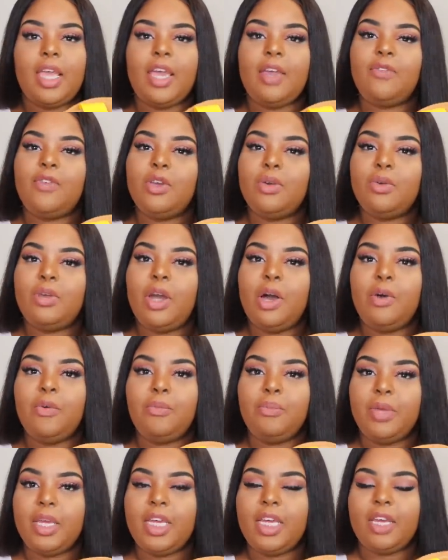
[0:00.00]
If you know
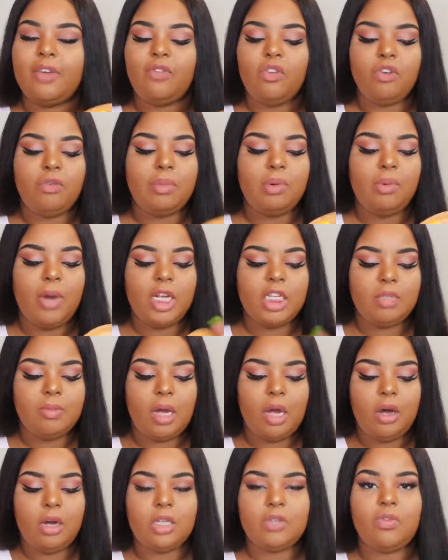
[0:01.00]
me, if you've been watching
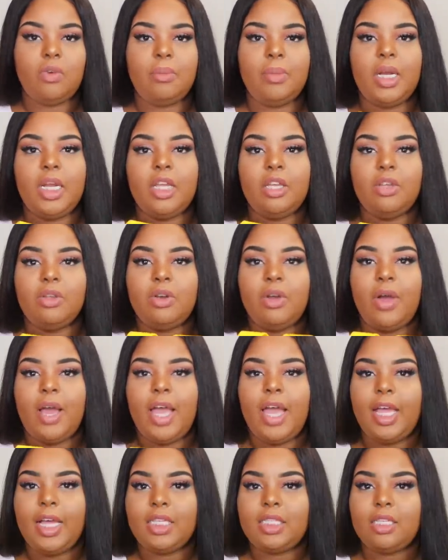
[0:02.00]
my hauls for a minute, you know I
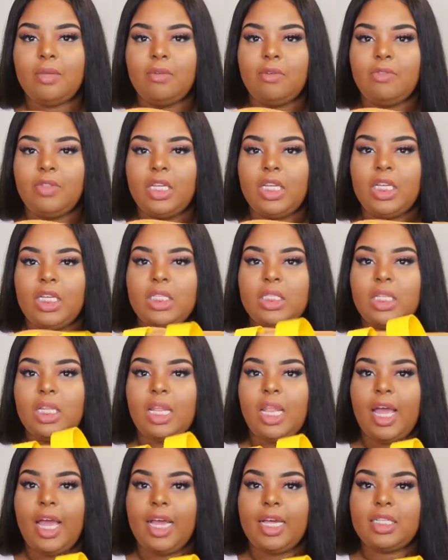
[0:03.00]
had some of these
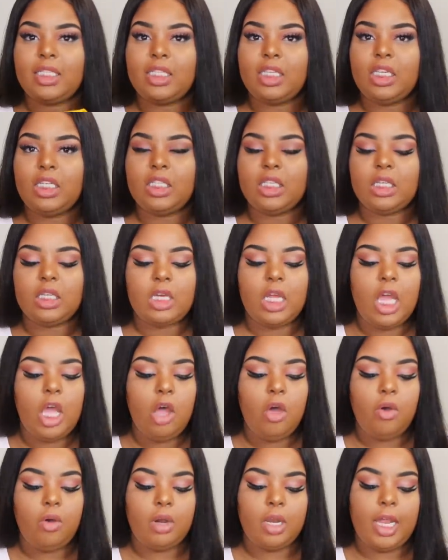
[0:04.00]
last season
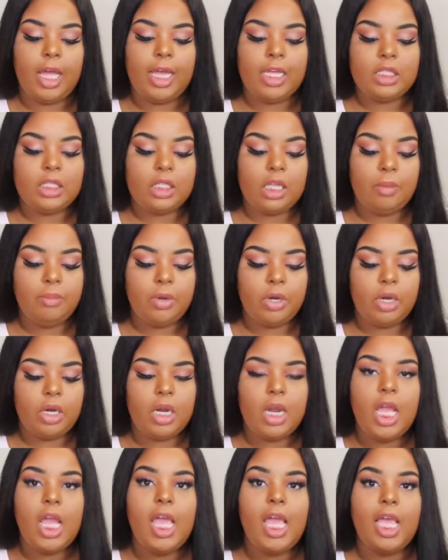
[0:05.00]
or last
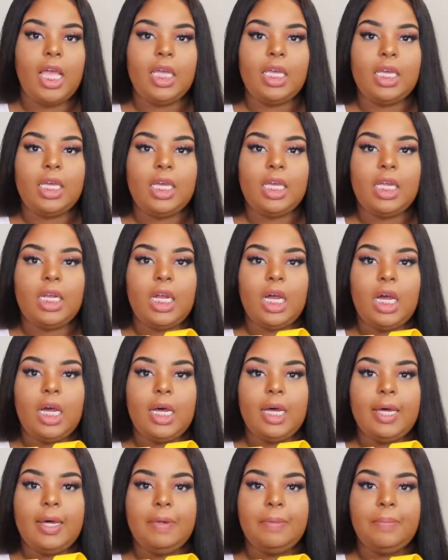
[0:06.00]
summer,
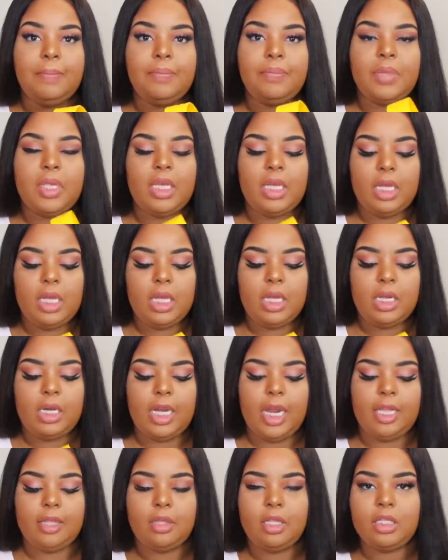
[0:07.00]
and
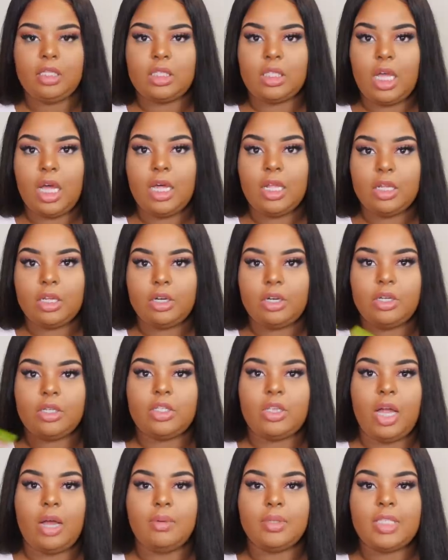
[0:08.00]
not this color.
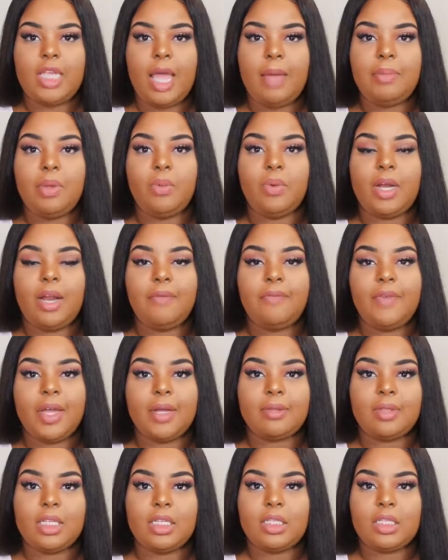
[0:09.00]
So I was happy when I
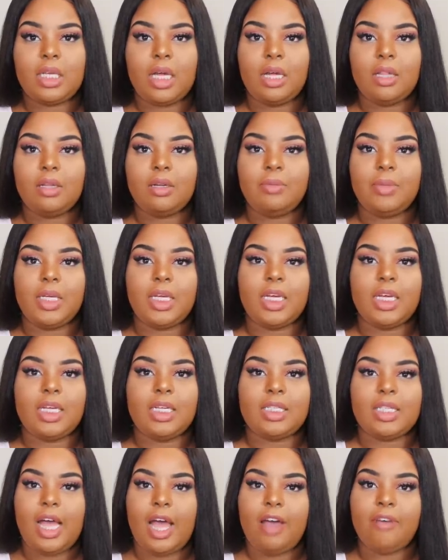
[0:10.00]
found this color,
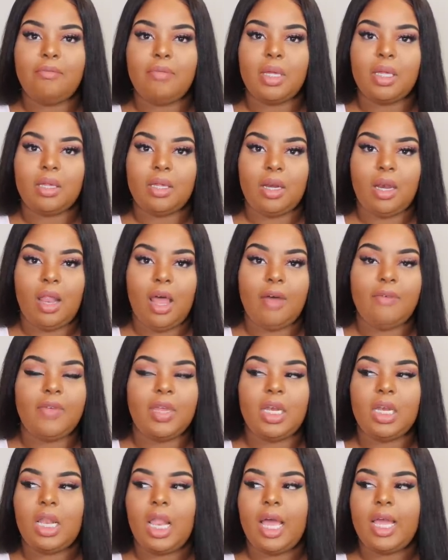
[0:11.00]
because I've been
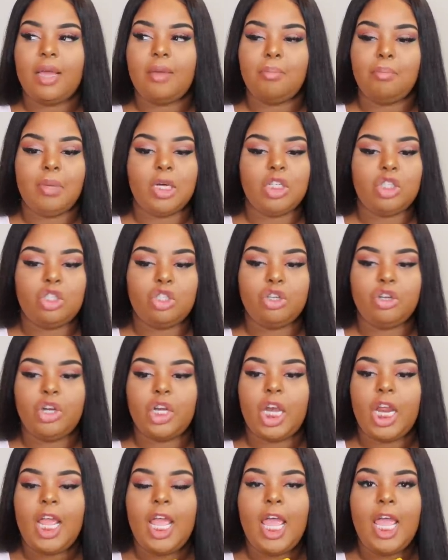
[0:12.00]
loving like
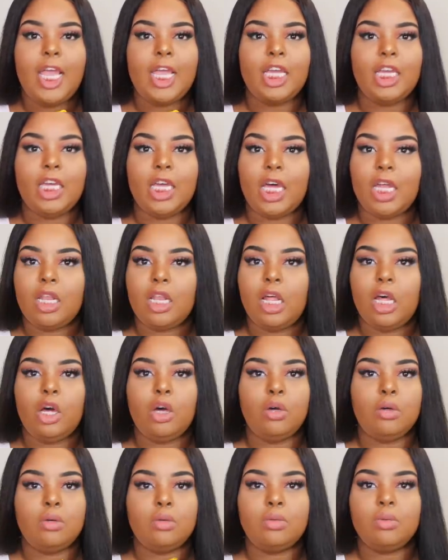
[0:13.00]
mustard
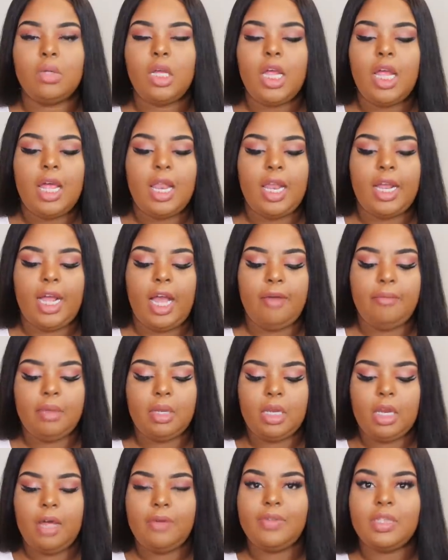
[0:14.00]
yellow. Like, I've
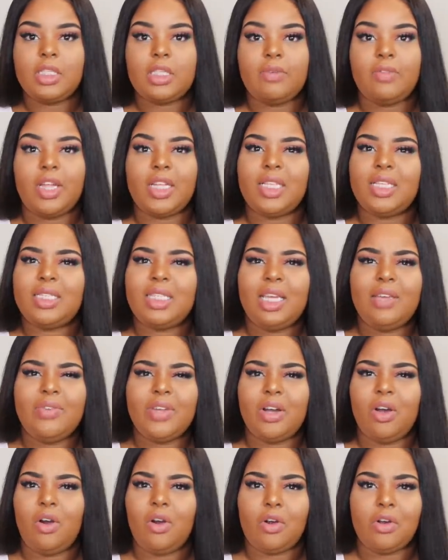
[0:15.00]
been loving stuff like this,
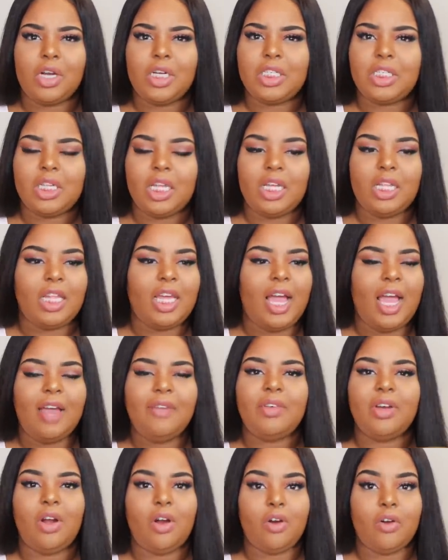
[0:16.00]
even orange lately. I
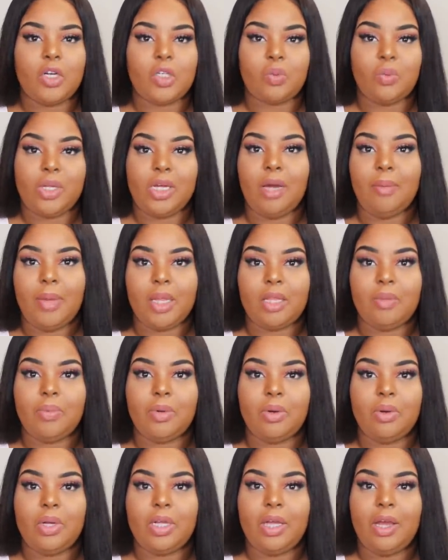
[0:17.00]
have an orange wig I'm about to
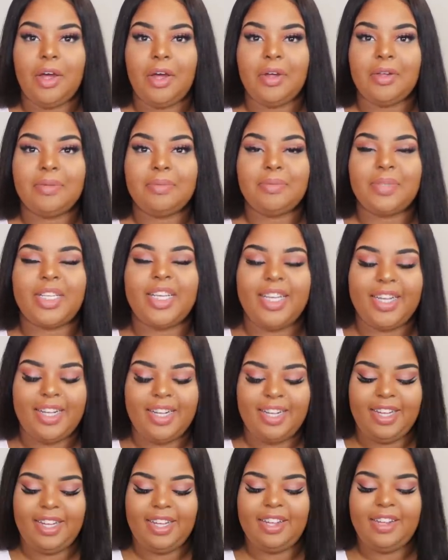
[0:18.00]
put on, y'all.
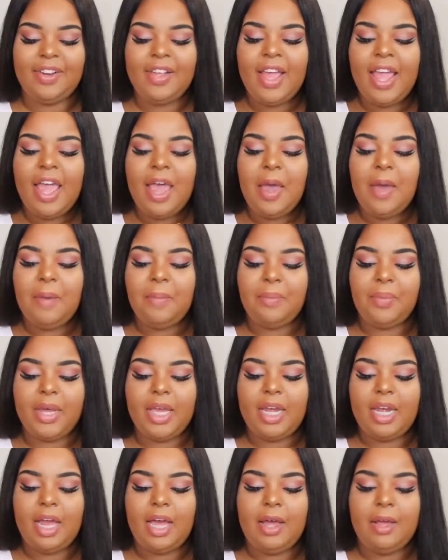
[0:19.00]

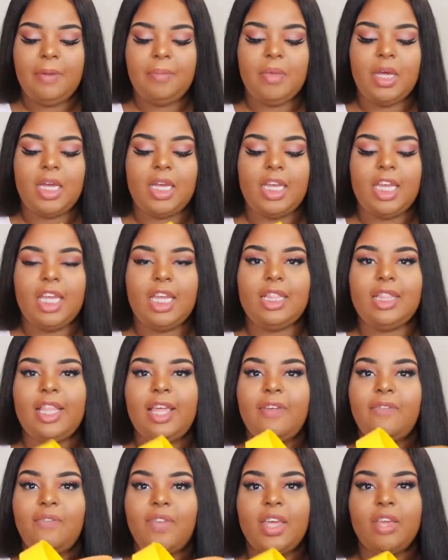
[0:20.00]
But again,
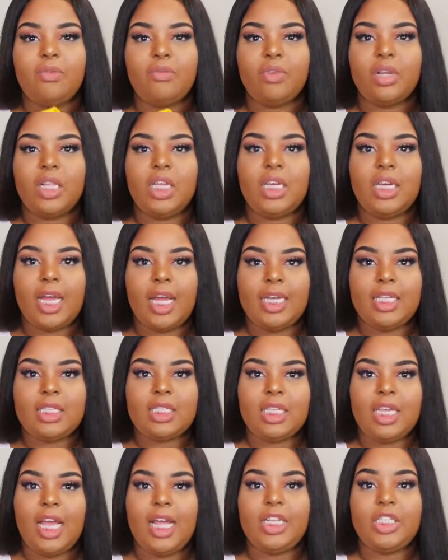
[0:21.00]
they fit really
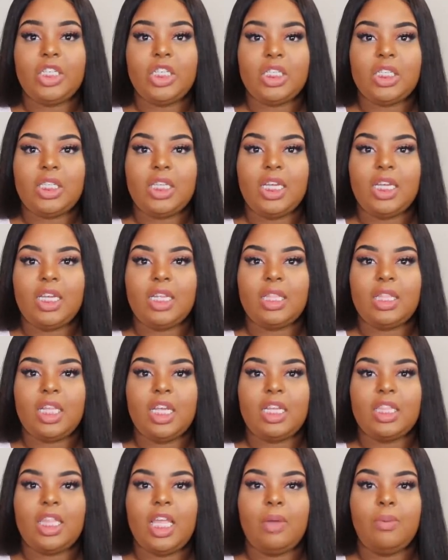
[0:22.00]
nicely. I just didn't
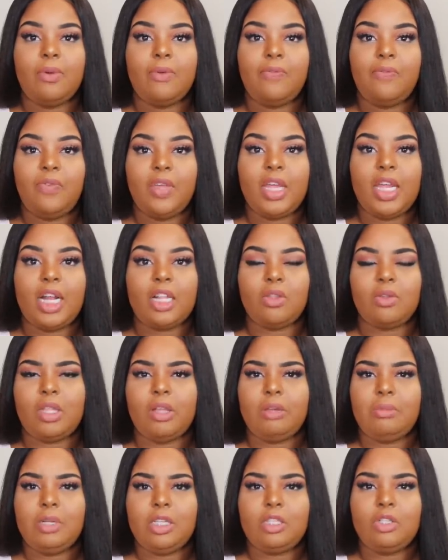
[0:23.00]
think they would fit. I thought
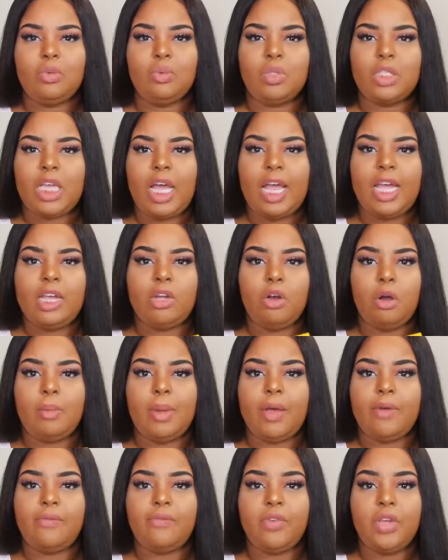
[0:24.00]
they would be too tight on
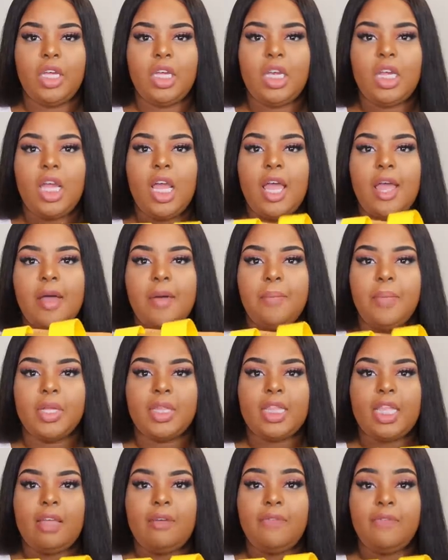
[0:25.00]
my foot,
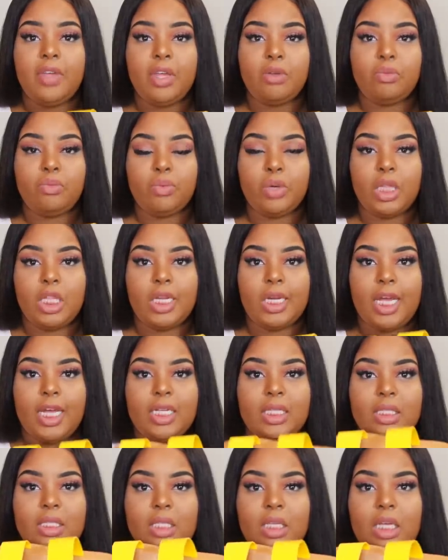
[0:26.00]
but they fit really
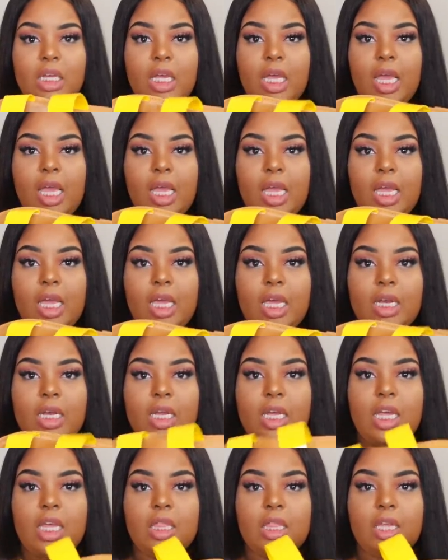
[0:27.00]
nicely, and
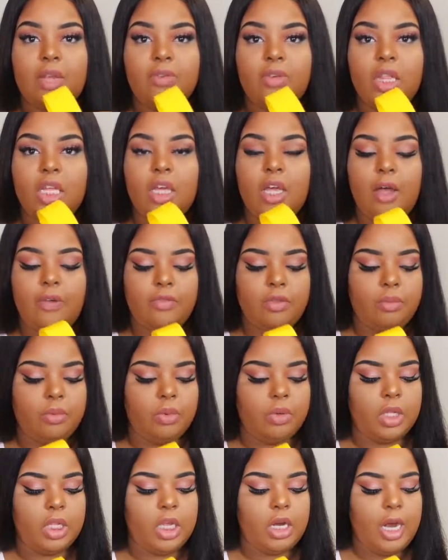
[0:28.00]
they're really
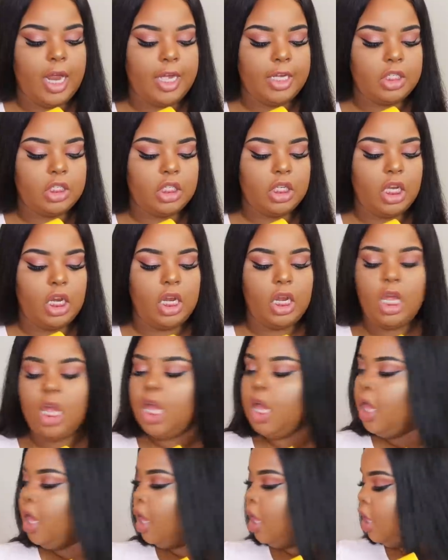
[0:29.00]
comfortable, and they're actually
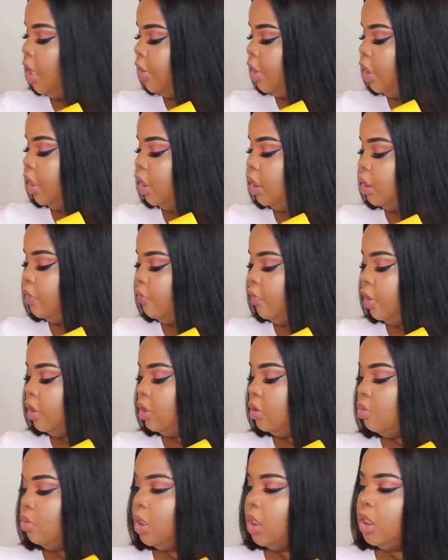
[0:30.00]
These
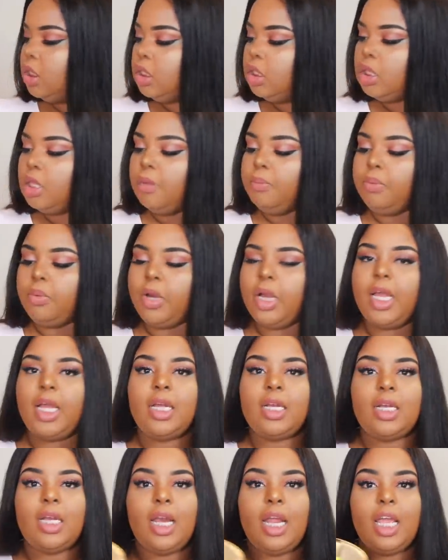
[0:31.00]
first one, the
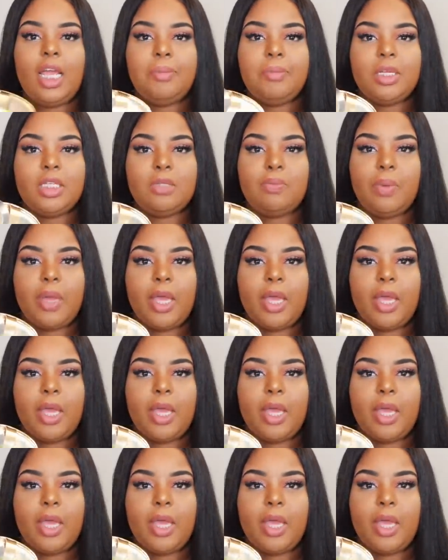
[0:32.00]
brand name is